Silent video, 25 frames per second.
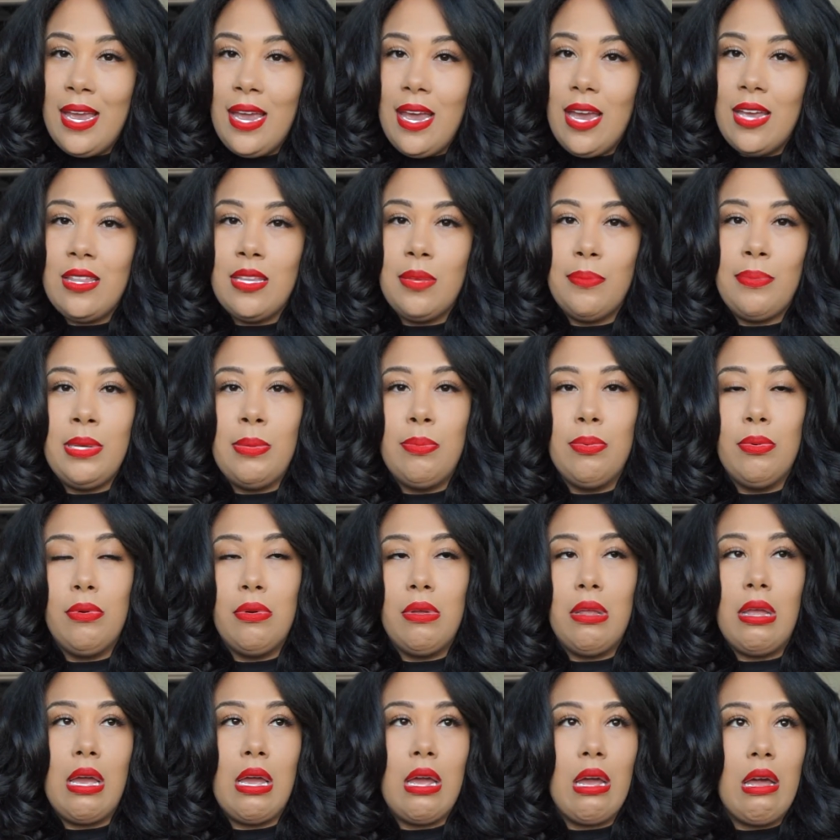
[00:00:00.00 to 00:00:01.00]
And then people were
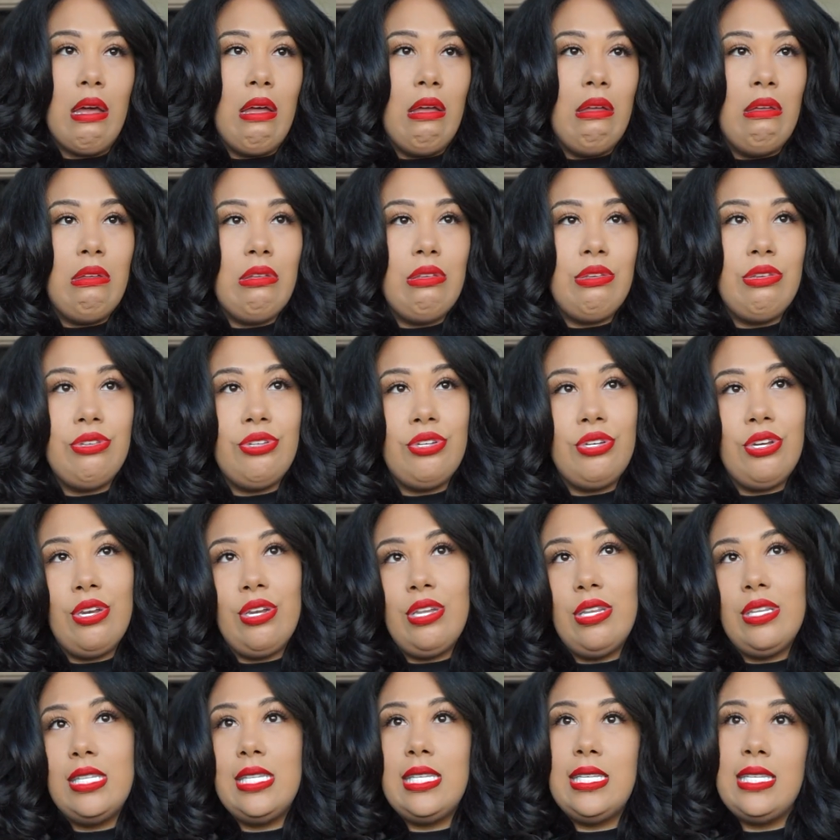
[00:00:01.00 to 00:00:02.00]
like, oh, you
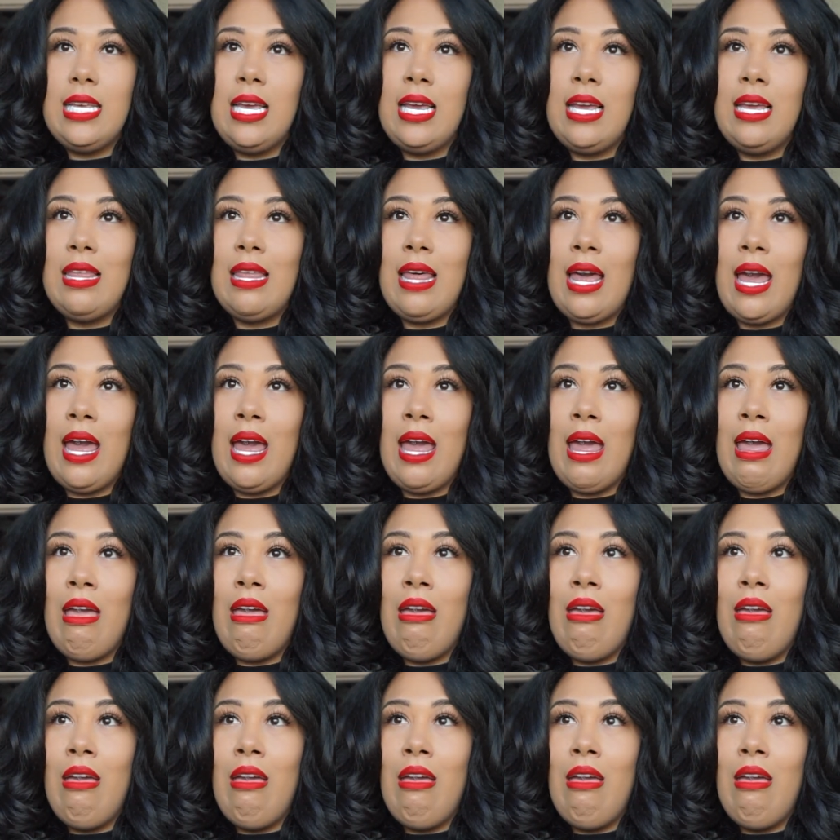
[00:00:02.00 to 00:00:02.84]
shouldn't say that.